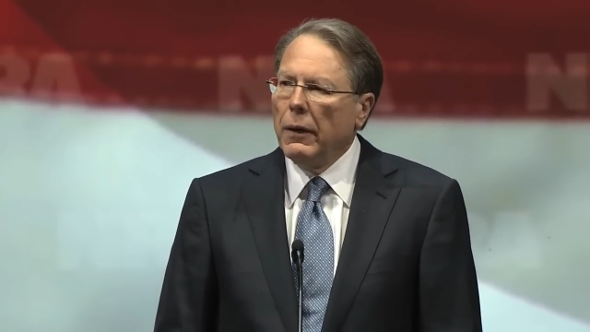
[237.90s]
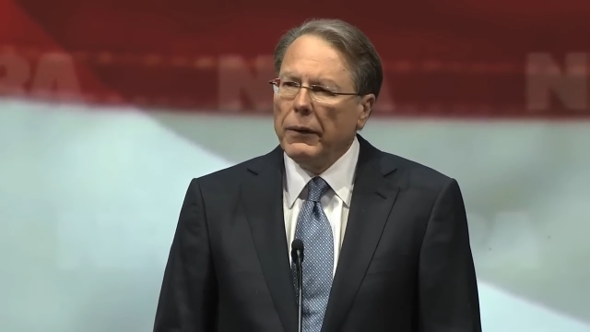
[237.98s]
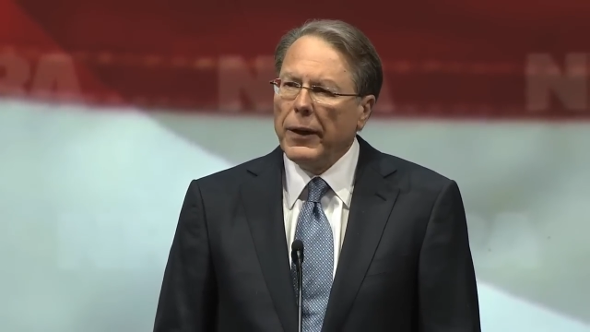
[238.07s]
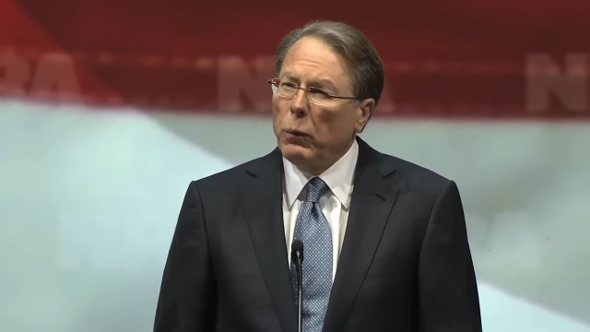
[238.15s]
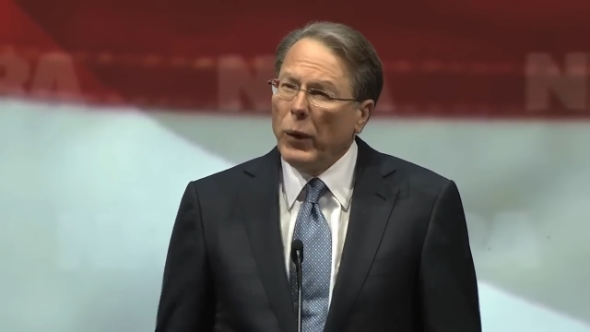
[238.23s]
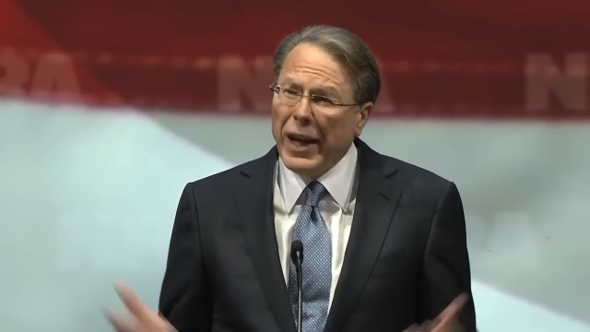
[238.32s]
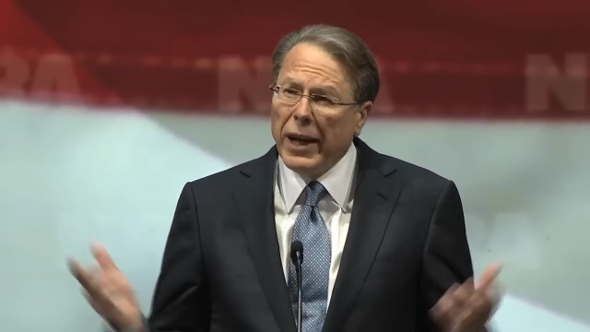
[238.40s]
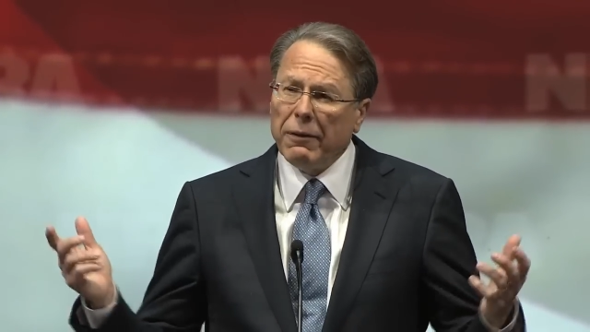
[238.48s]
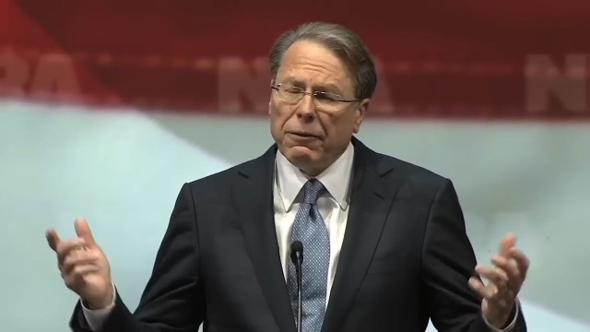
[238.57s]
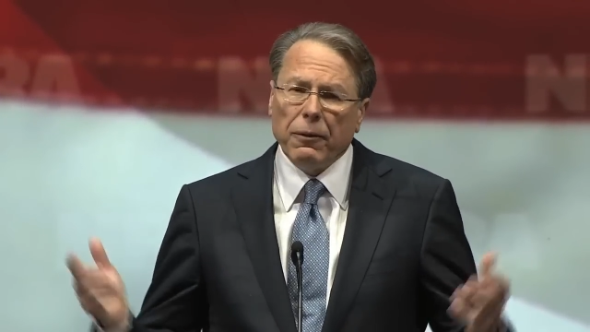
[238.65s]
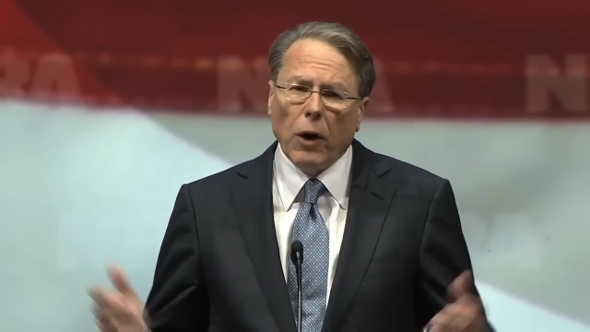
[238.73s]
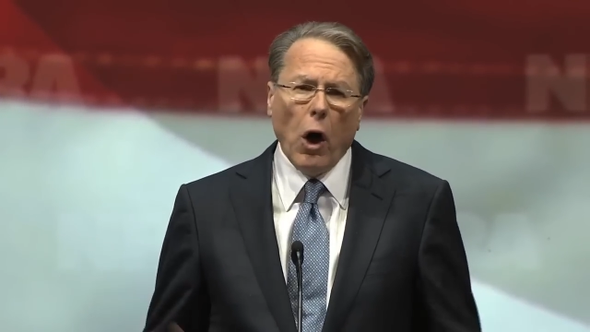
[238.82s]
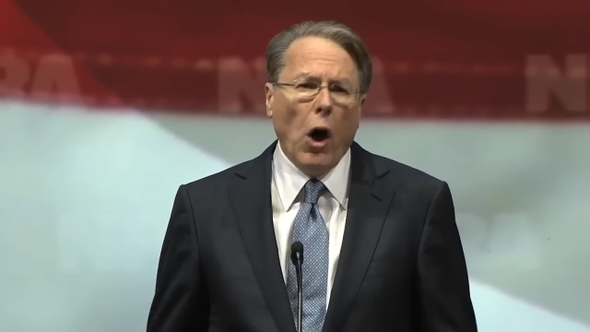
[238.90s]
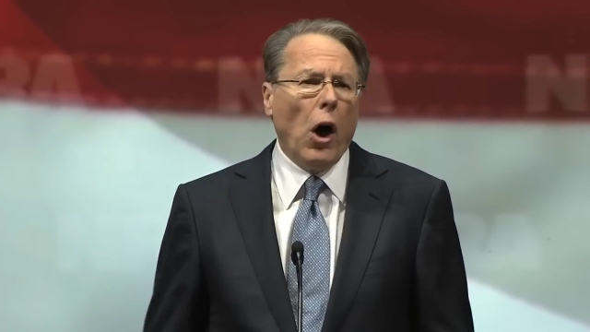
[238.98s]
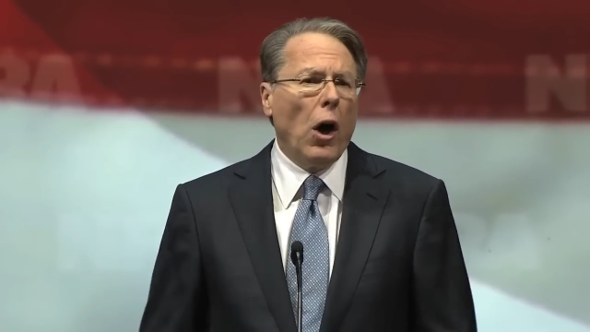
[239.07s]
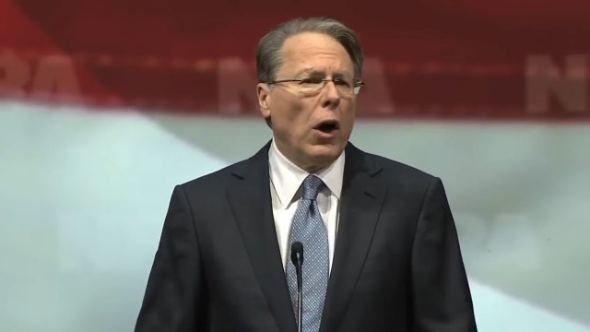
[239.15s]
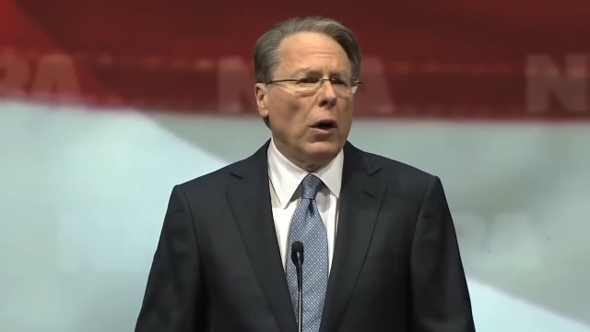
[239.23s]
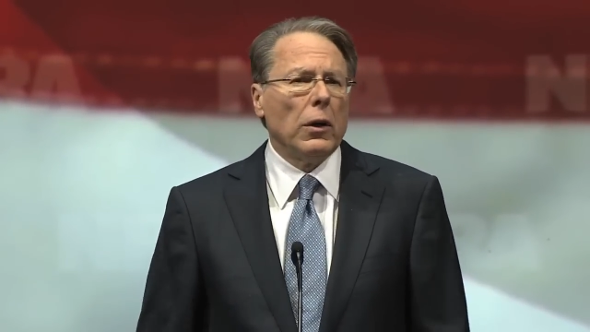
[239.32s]
That we've
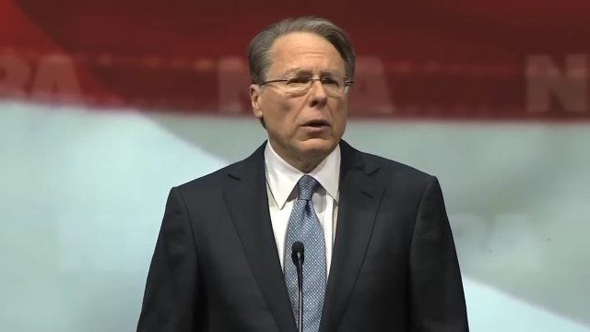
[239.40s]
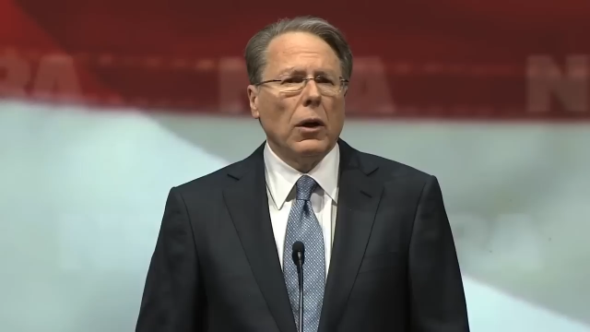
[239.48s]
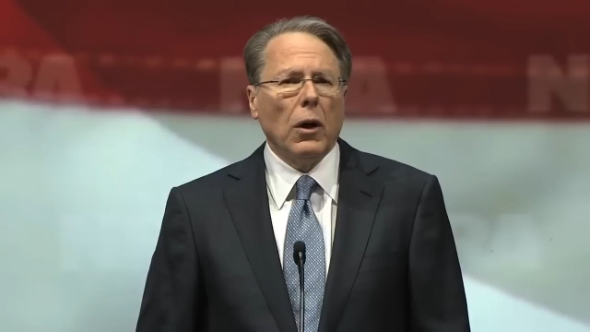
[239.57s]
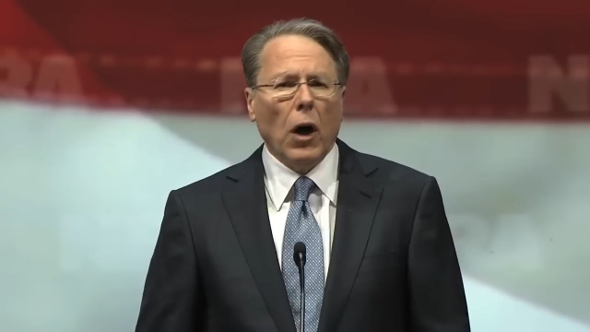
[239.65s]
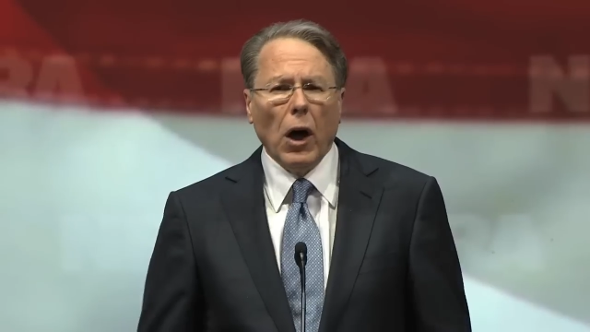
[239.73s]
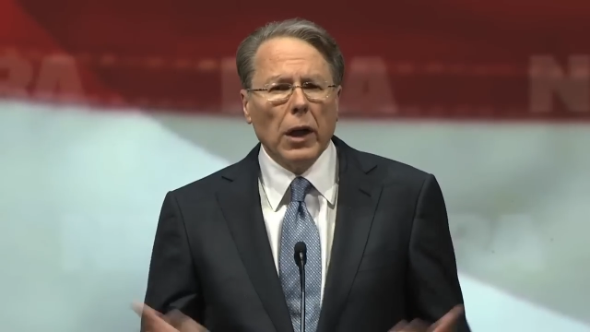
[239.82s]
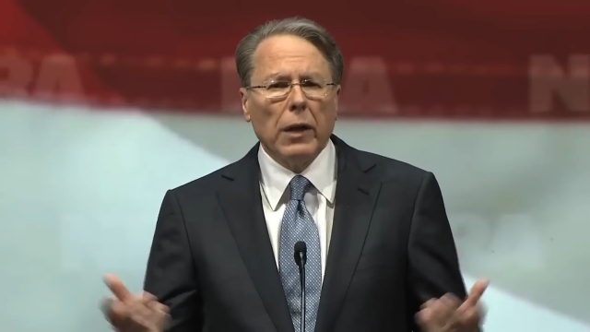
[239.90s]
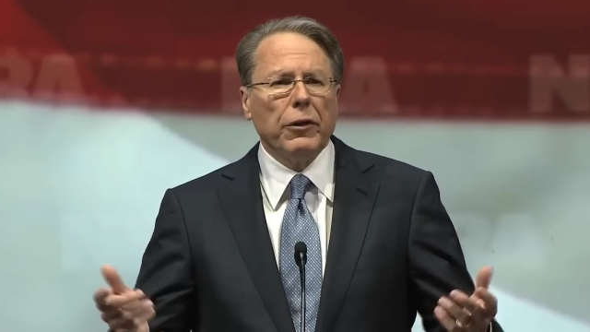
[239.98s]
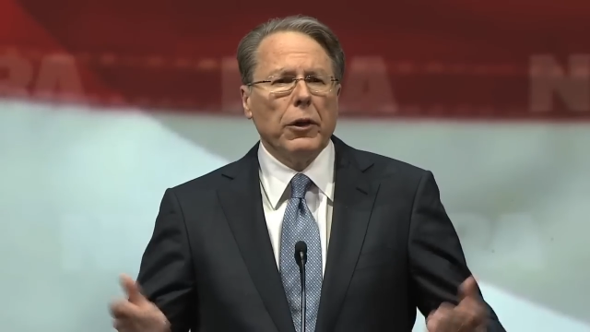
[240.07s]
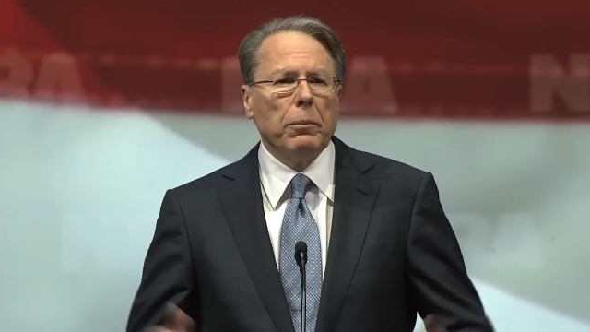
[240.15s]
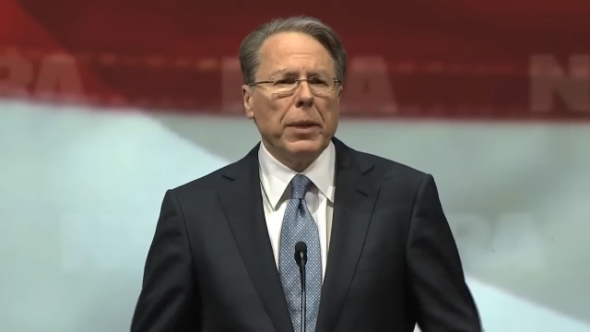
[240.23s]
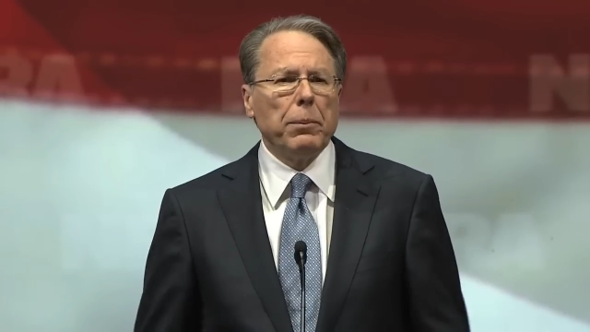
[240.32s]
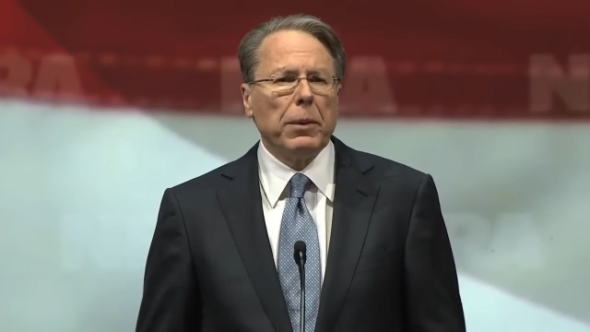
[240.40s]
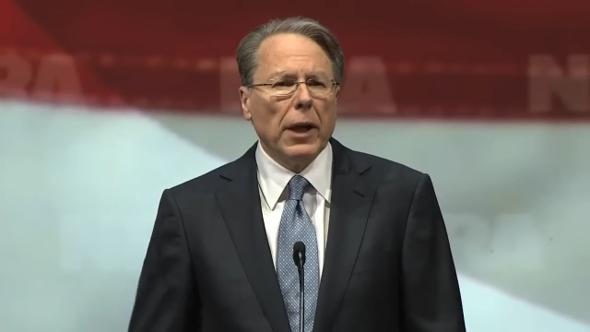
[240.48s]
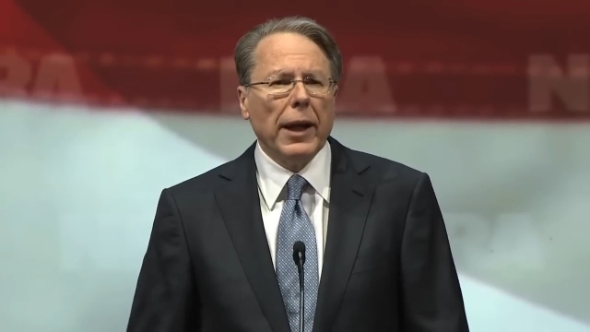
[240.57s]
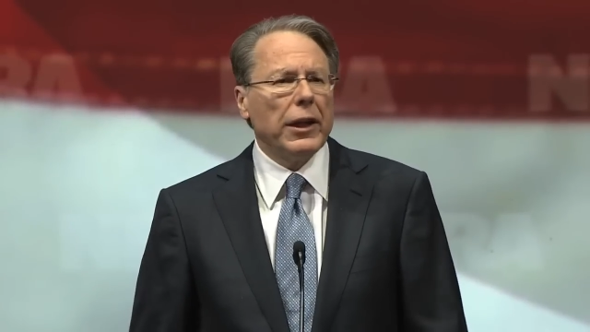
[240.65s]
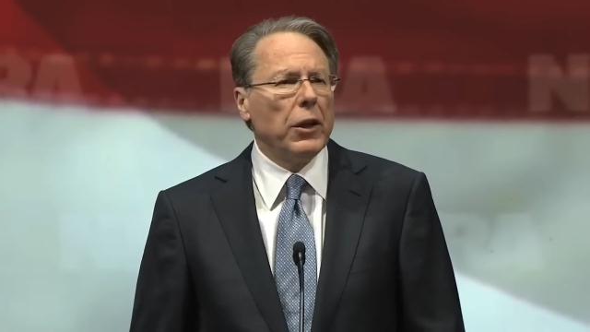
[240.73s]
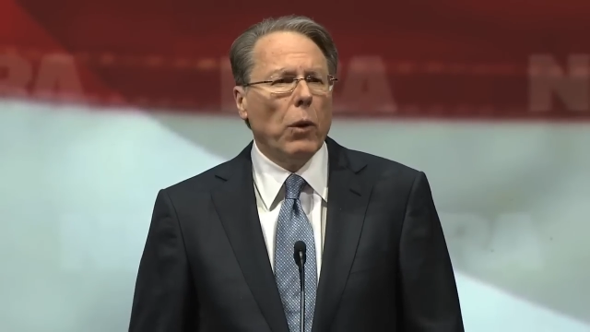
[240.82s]
all all of you and people like